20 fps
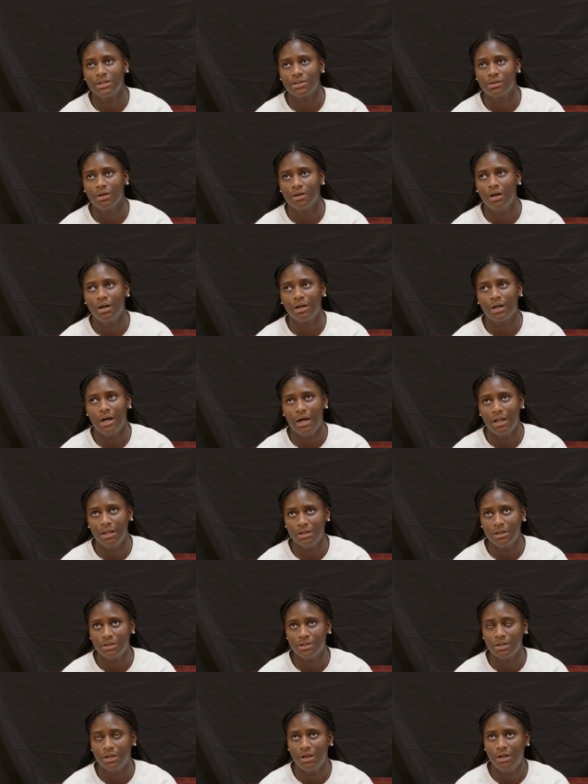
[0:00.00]

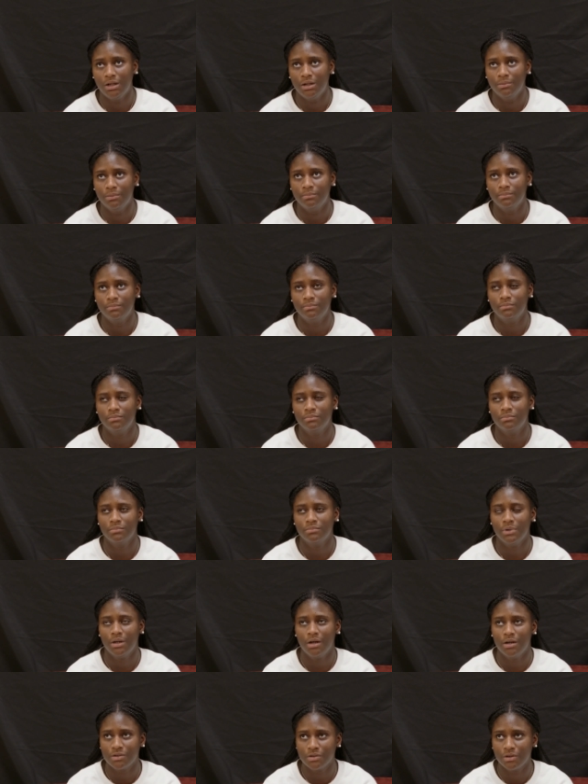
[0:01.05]
college,
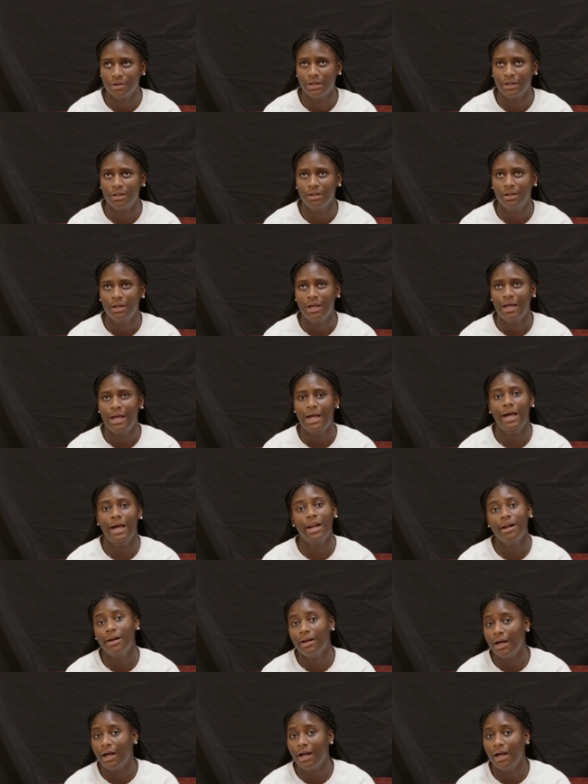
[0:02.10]
also, yeah,
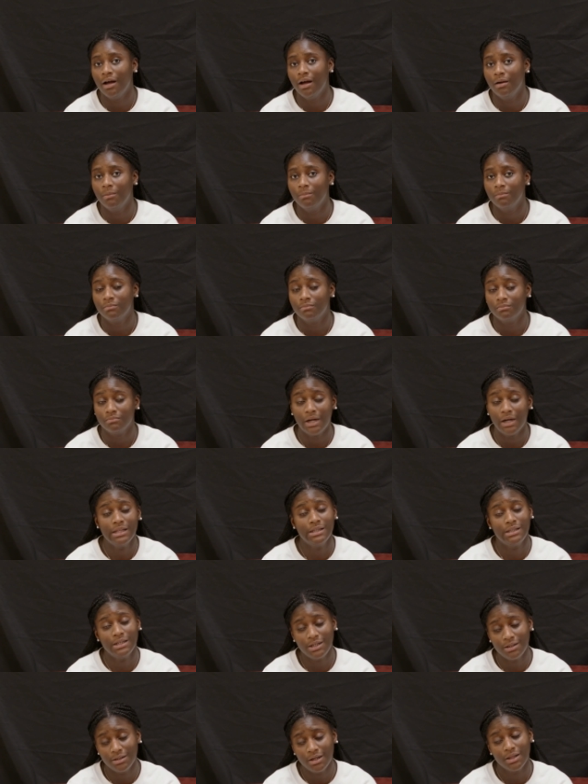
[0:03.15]
I
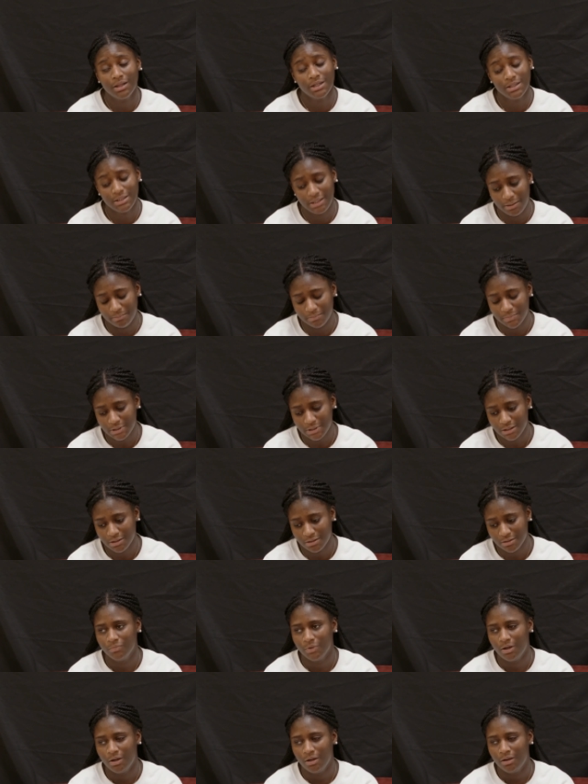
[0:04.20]
did another attempt.
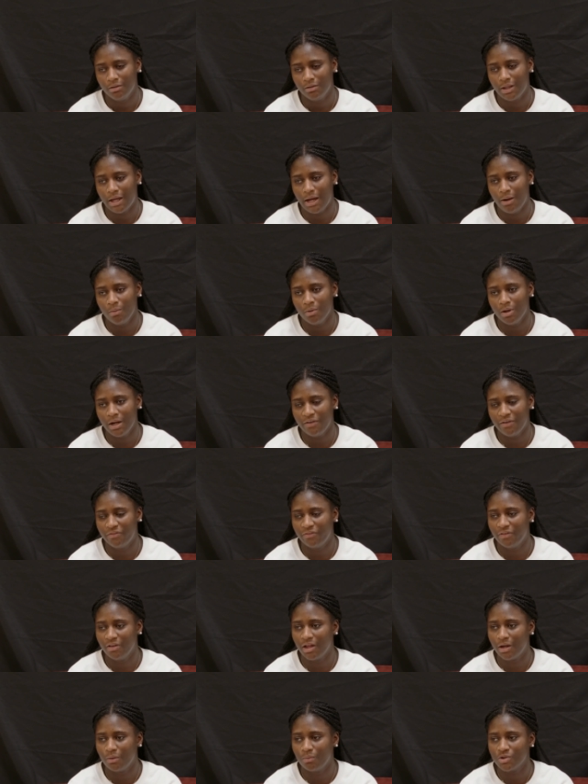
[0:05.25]
That one I feel
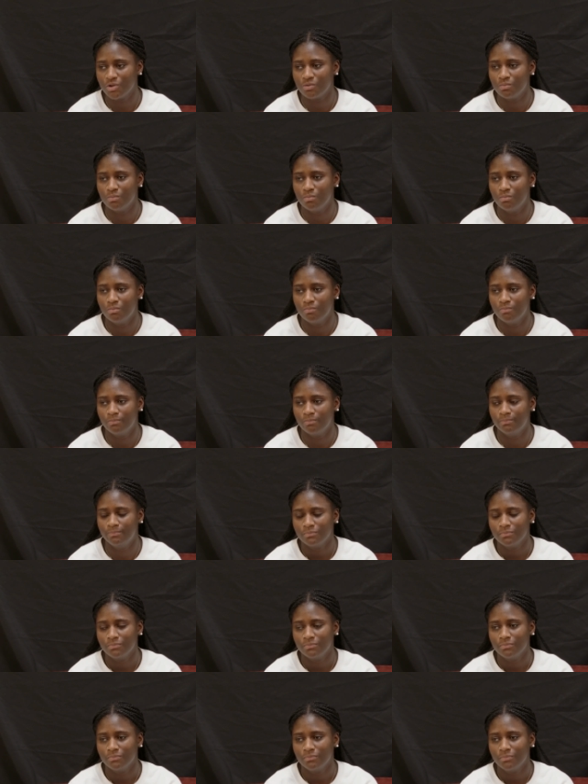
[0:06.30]
like was
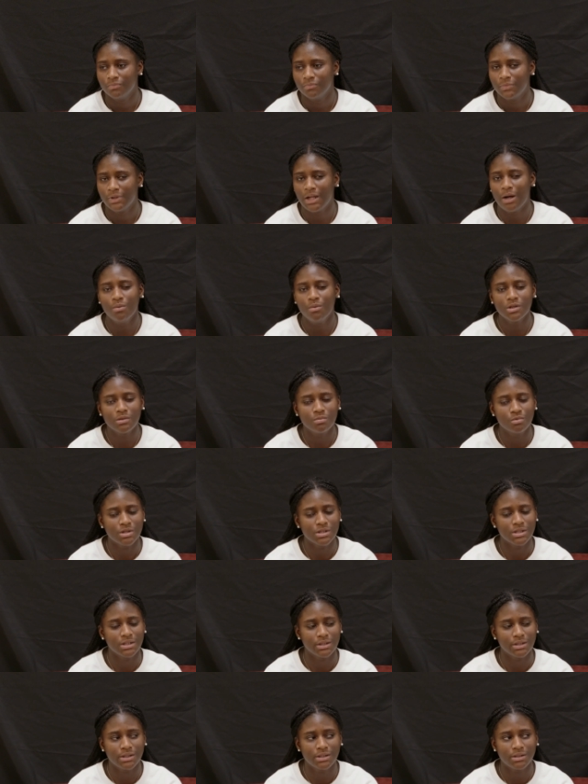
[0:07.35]
more
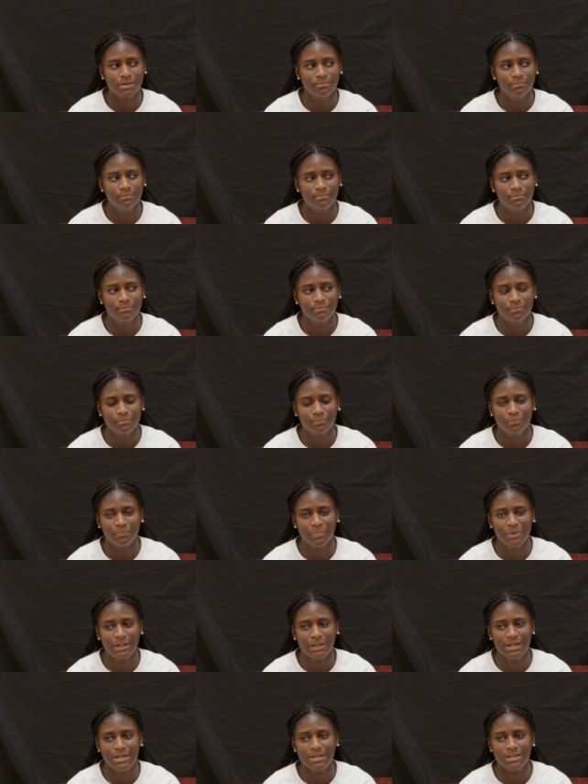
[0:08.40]
serious
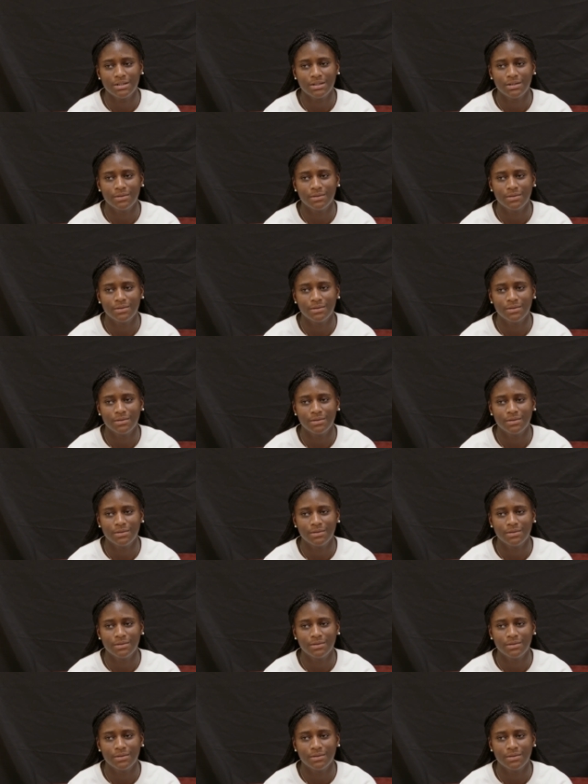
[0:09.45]
because,